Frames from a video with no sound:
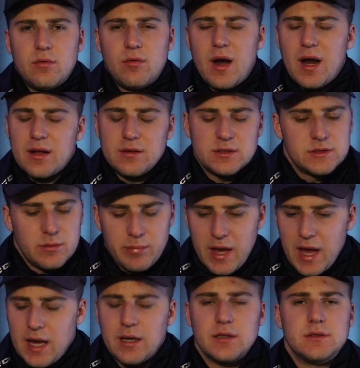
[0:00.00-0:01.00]
Reckless
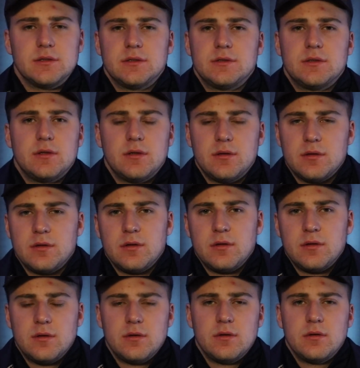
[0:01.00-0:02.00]
abandons.
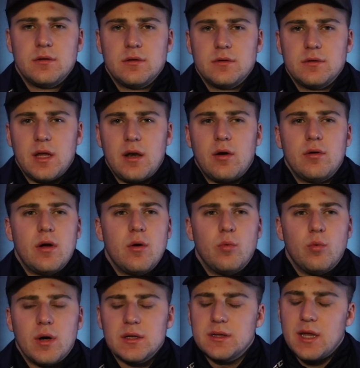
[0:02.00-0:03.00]
They don't know
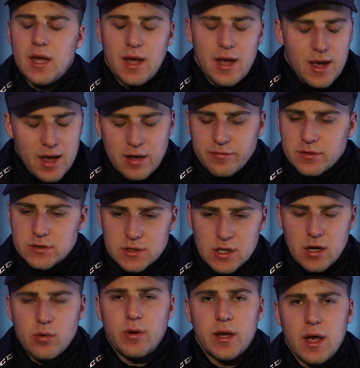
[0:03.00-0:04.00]
what the F is
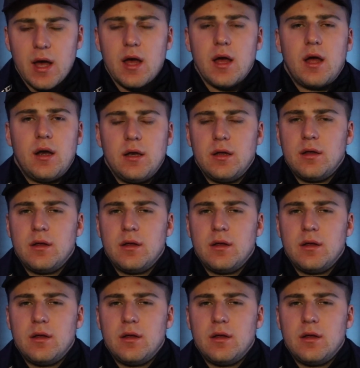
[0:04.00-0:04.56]
going on.